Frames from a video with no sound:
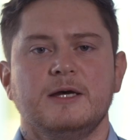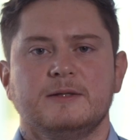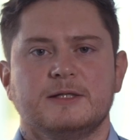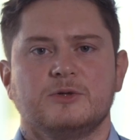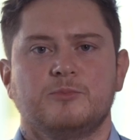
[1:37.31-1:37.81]

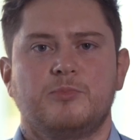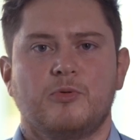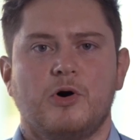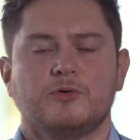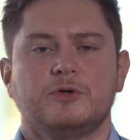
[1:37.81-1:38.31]
This will
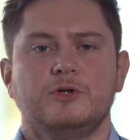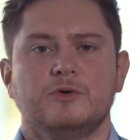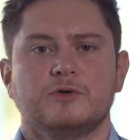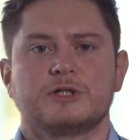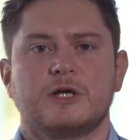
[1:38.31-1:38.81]
broaden
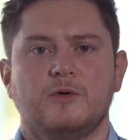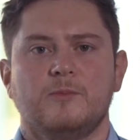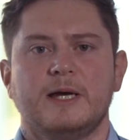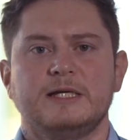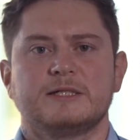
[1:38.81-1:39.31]
your skill
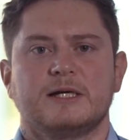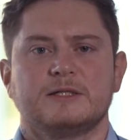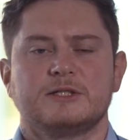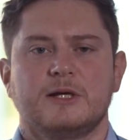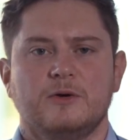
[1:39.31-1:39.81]
base
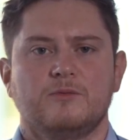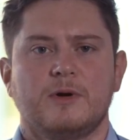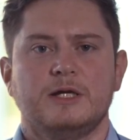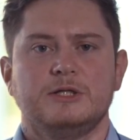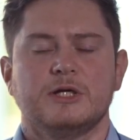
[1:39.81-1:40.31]
and skill
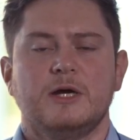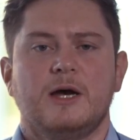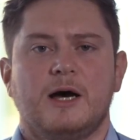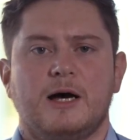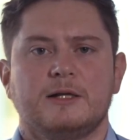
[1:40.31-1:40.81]
range
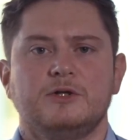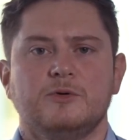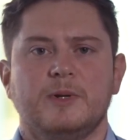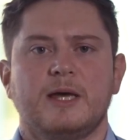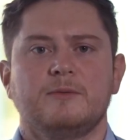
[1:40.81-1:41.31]
and you'll
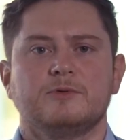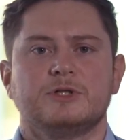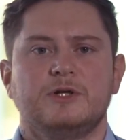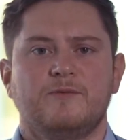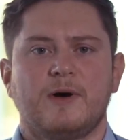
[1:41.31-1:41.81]
be able
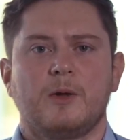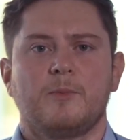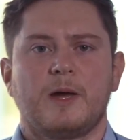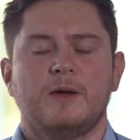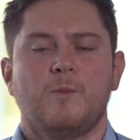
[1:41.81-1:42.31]
to
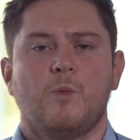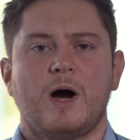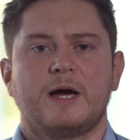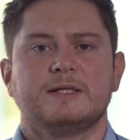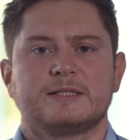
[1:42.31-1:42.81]
develop a
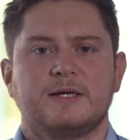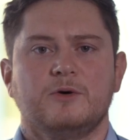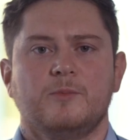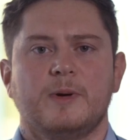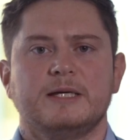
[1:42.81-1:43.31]
wider
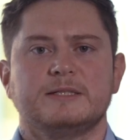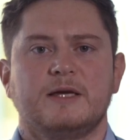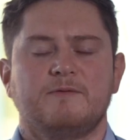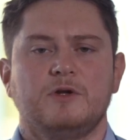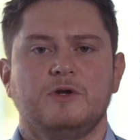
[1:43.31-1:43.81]
skill base
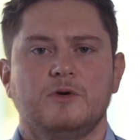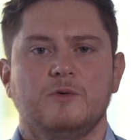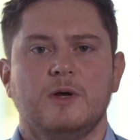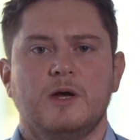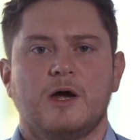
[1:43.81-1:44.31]
giving
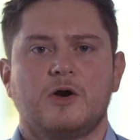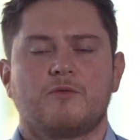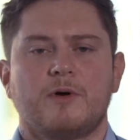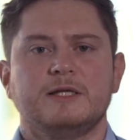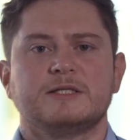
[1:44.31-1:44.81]
you a
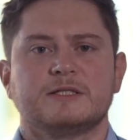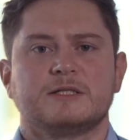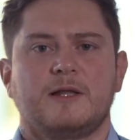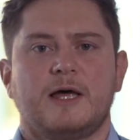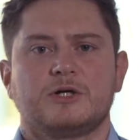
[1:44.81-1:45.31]
greater
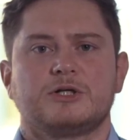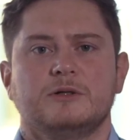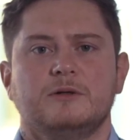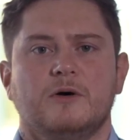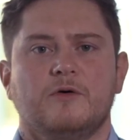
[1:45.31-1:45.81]

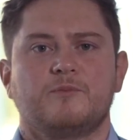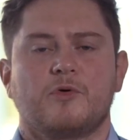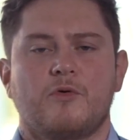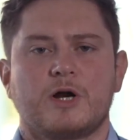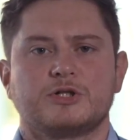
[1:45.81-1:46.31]
selection of
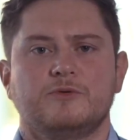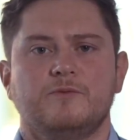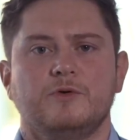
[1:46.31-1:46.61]
progression